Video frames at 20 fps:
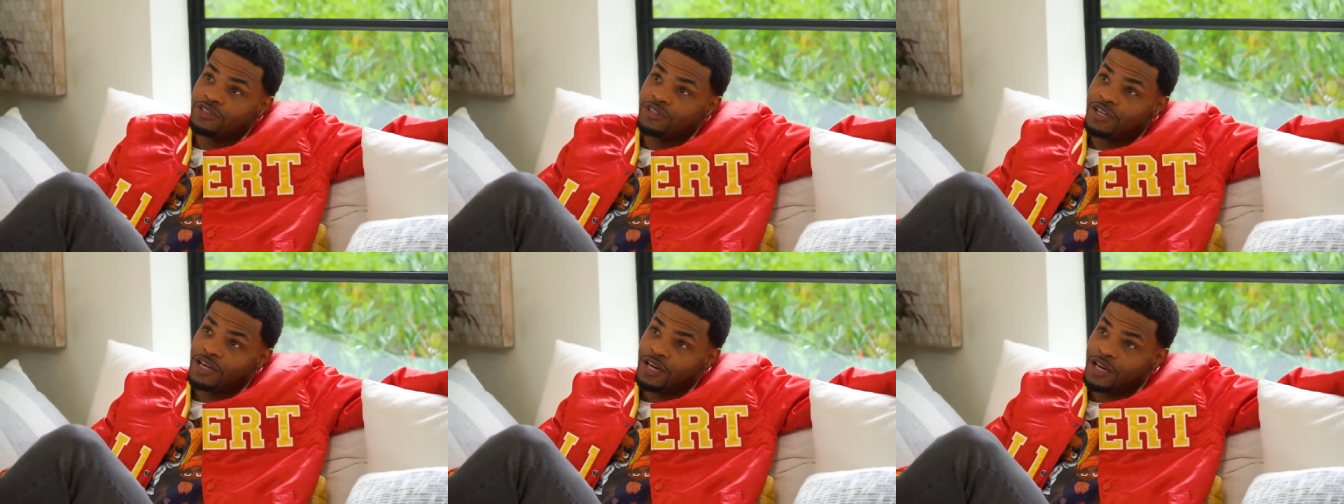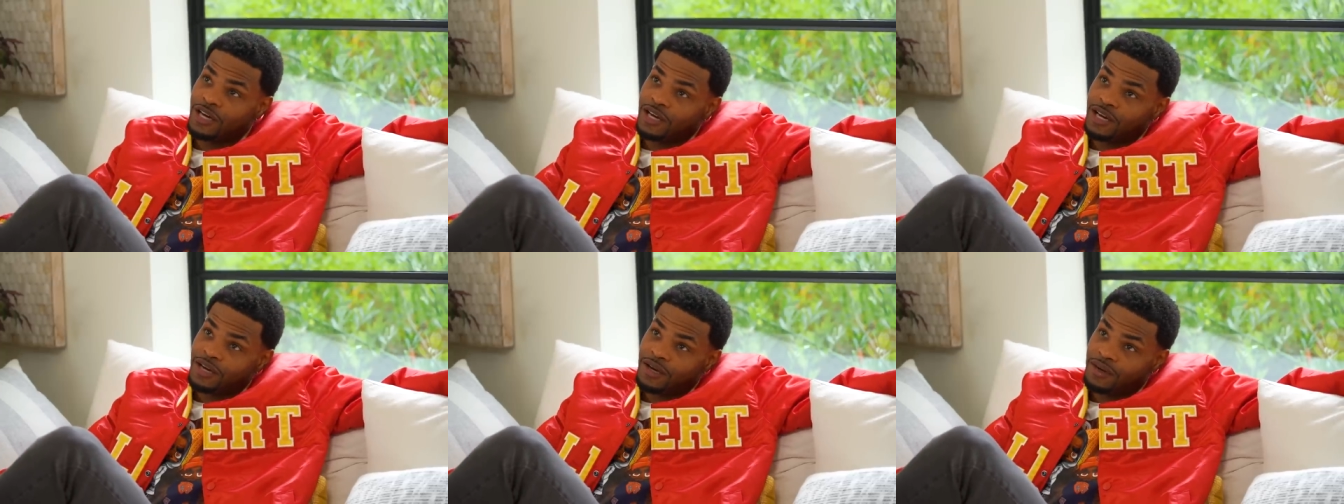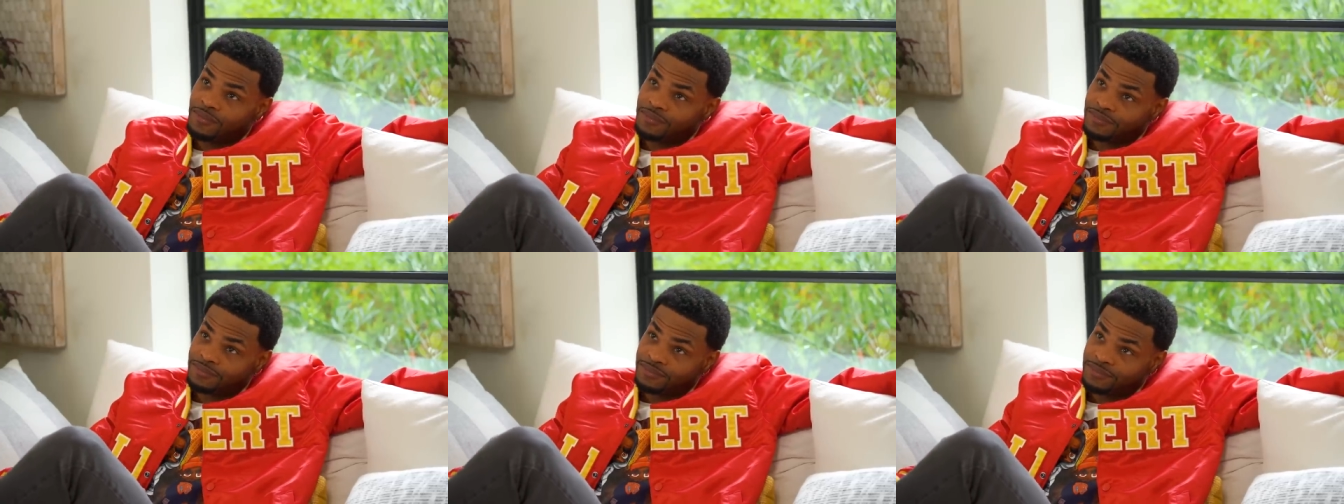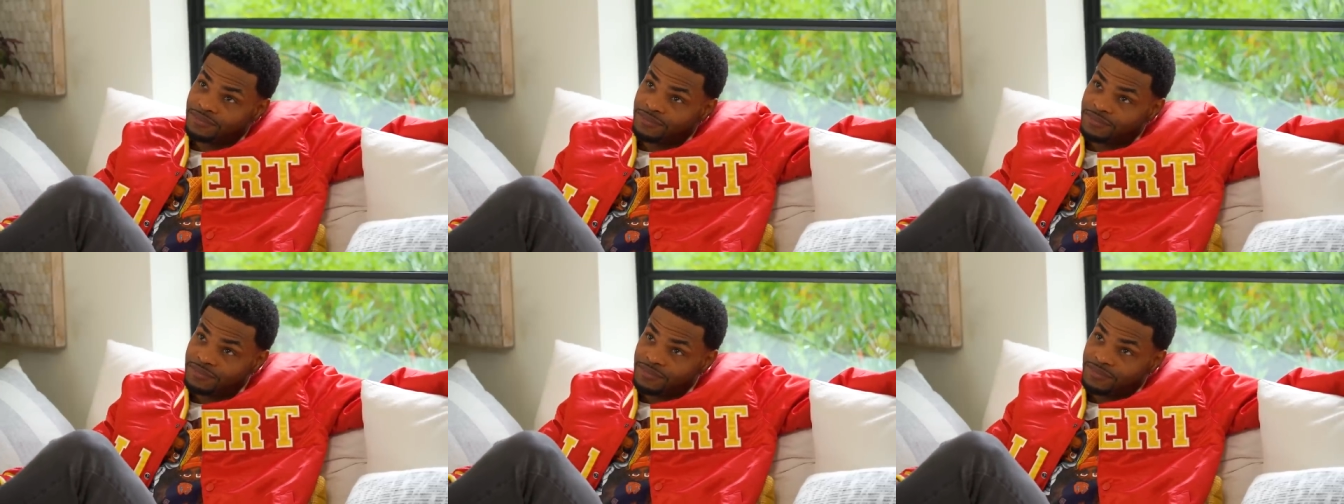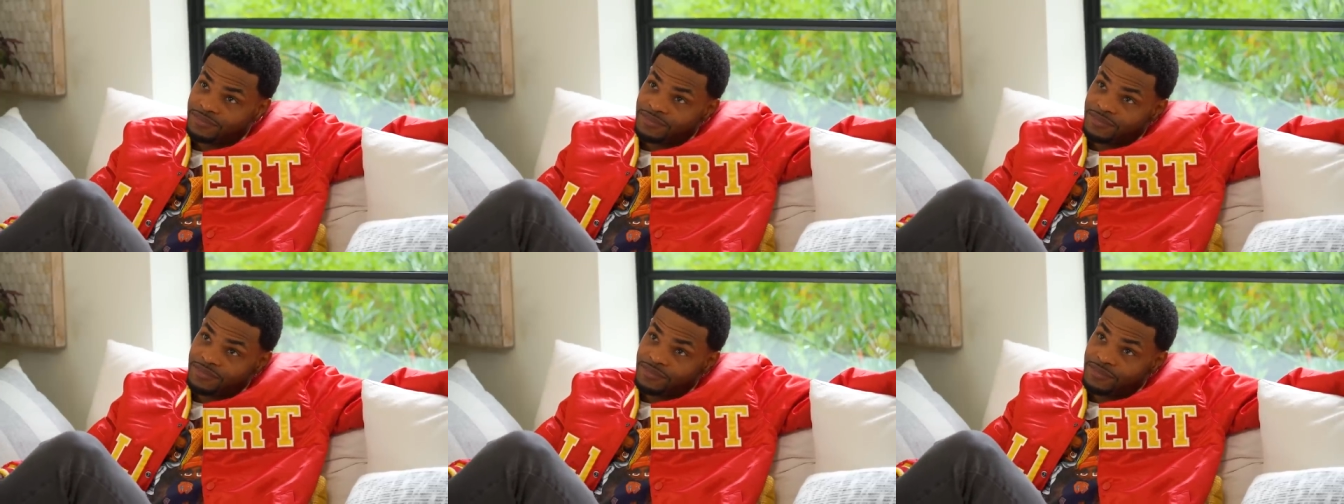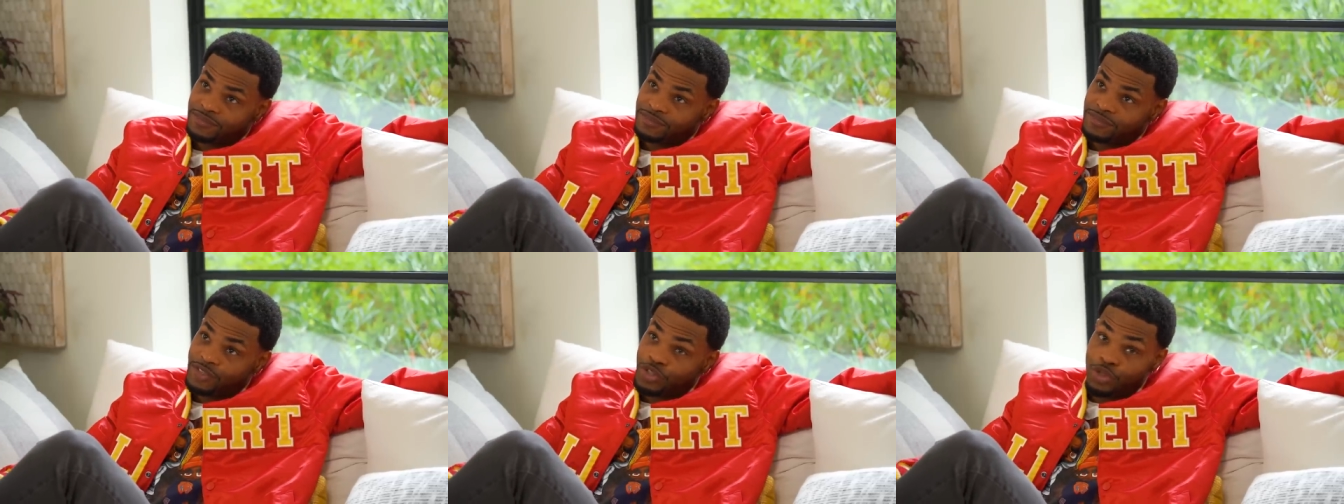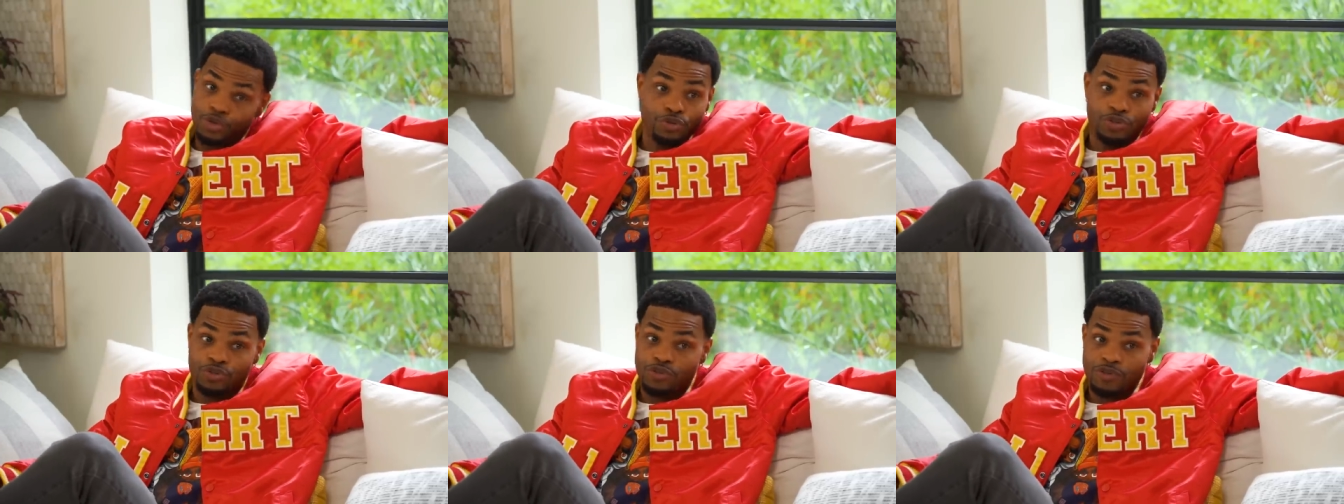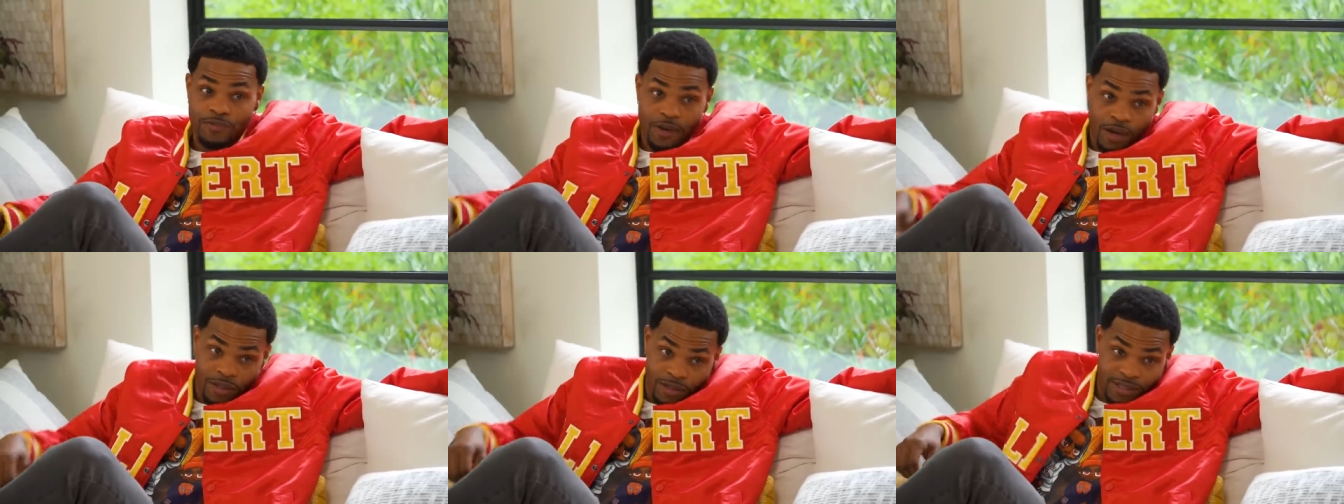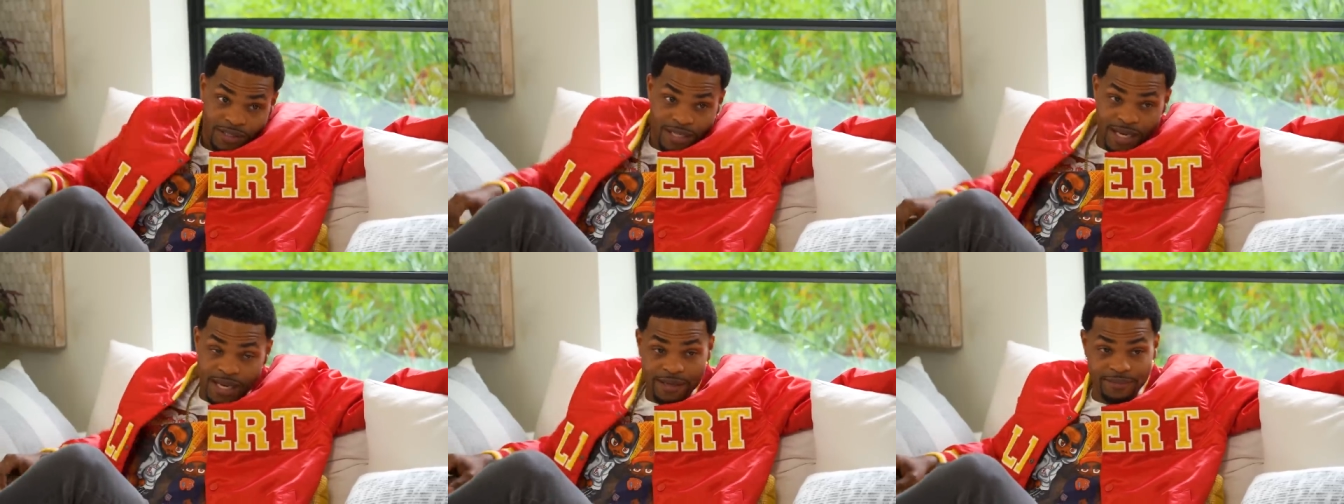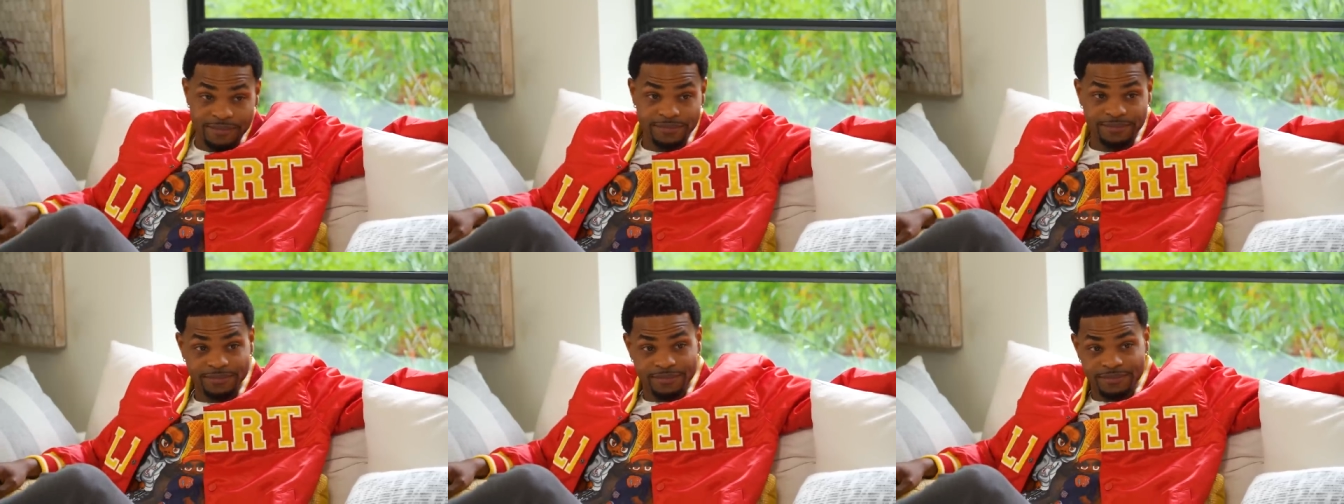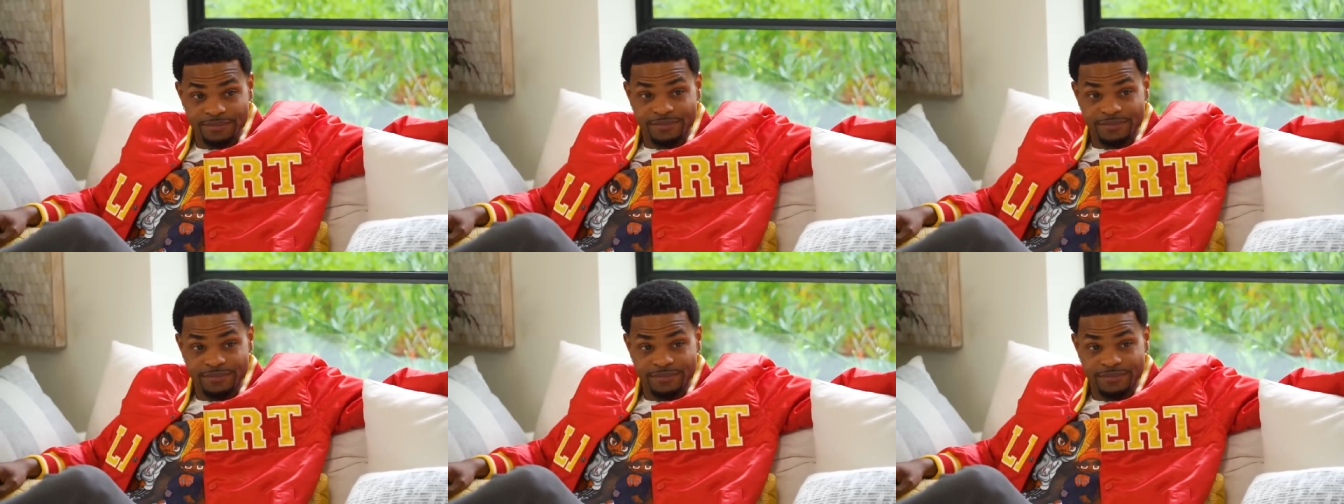um, YouTube all the time.